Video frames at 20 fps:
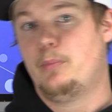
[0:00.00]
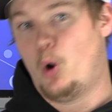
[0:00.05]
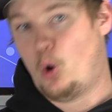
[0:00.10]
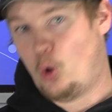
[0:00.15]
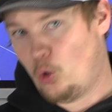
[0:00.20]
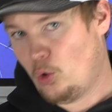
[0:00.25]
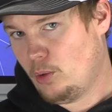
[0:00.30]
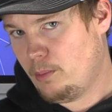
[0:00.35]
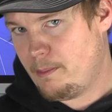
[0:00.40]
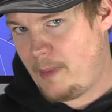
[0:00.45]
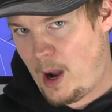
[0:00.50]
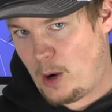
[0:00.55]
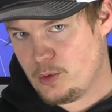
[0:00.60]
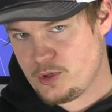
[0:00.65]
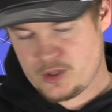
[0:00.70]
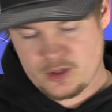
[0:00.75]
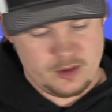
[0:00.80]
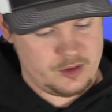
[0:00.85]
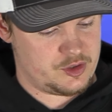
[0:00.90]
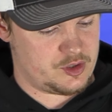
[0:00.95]
pole
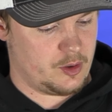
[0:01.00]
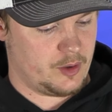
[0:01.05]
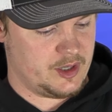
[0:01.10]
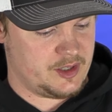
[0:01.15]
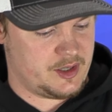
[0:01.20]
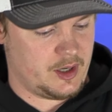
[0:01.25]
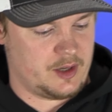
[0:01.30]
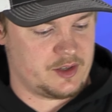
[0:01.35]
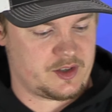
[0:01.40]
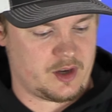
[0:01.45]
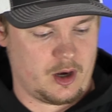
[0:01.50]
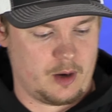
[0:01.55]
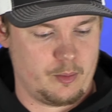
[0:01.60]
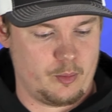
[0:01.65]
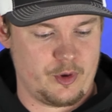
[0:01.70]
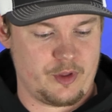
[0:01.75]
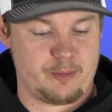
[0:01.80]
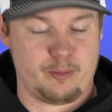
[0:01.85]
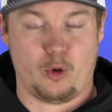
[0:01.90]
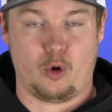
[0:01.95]
mount. So it does come
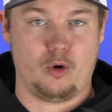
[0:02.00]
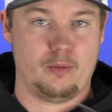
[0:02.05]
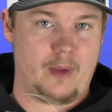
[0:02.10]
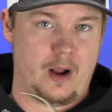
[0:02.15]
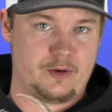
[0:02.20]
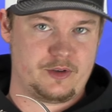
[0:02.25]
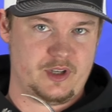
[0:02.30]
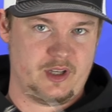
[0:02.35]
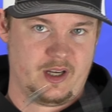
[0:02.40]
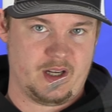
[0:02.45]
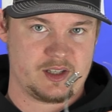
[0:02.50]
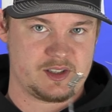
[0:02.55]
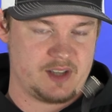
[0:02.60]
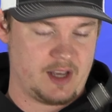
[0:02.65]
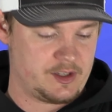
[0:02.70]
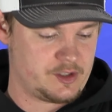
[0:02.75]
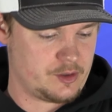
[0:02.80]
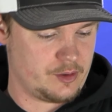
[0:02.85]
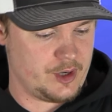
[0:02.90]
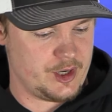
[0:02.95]
with pole mounting
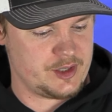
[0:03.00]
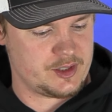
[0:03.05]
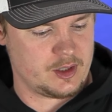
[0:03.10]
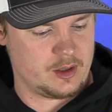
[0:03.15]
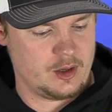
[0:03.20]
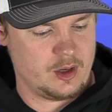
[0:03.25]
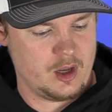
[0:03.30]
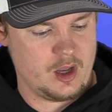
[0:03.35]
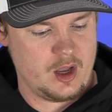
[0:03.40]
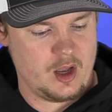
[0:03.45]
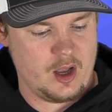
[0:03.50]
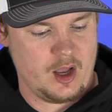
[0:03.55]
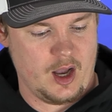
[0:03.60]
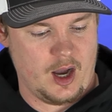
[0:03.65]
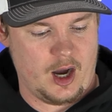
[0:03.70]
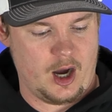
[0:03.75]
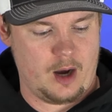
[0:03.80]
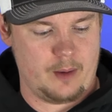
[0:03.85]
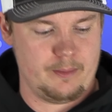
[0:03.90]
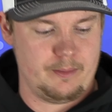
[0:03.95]
accessories.
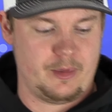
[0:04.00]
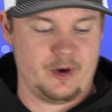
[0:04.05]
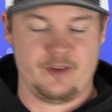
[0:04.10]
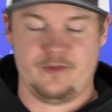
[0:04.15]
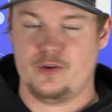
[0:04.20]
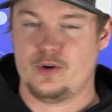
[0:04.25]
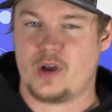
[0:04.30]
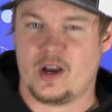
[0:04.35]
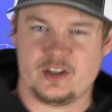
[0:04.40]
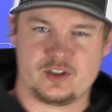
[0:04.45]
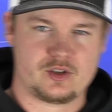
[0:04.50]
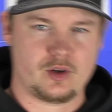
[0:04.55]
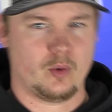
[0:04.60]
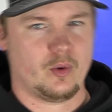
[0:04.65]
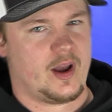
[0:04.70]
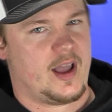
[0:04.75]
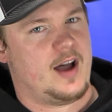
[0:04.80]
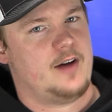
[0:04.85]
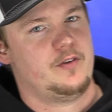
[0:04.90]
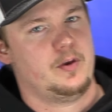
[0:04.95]
Um, but if you guys
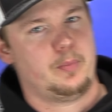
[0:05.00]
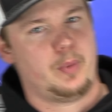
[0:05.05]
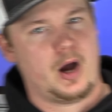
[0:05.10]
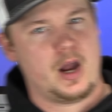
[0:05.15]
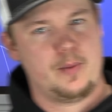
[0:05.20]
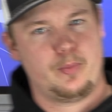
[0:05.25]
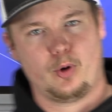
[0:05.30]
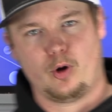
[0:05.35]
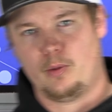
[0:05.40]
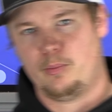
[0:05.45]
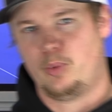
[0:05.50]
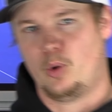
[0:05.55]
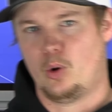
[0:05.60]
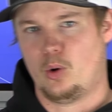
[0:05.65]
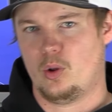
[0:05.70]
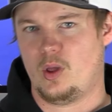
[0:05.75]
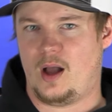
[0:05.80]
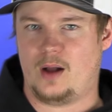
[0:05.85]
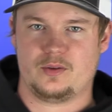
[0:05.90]
don't have a pipe or a pole